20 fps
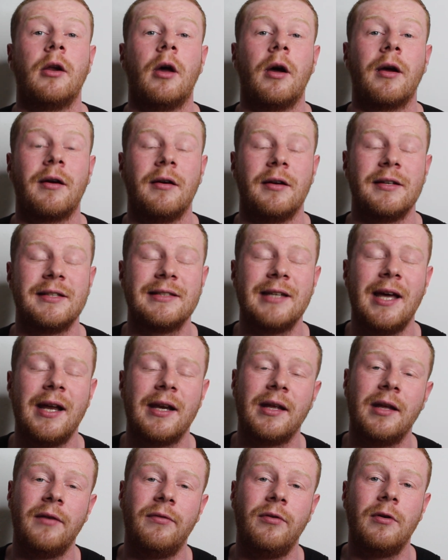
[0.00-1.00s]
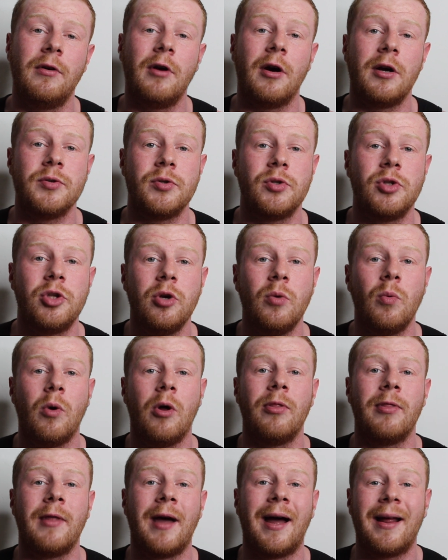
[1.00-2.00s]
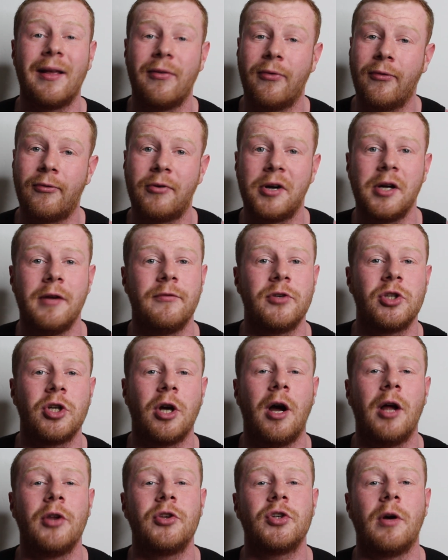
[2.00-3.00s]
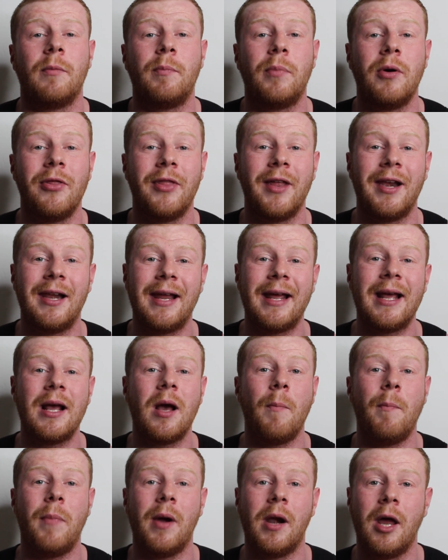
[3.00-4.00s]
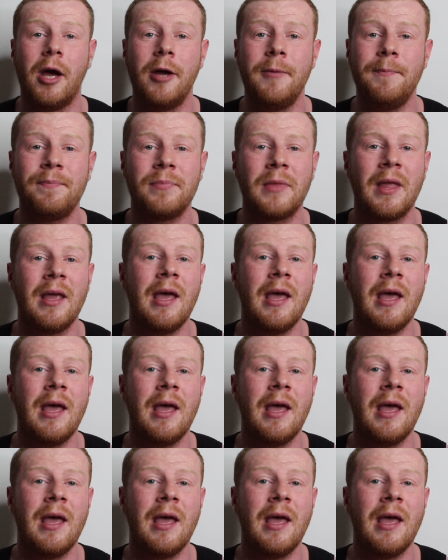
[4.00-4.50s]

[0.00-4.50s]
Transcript: Like I said, if you guys do want that, it's free of charge. I'll put the link below.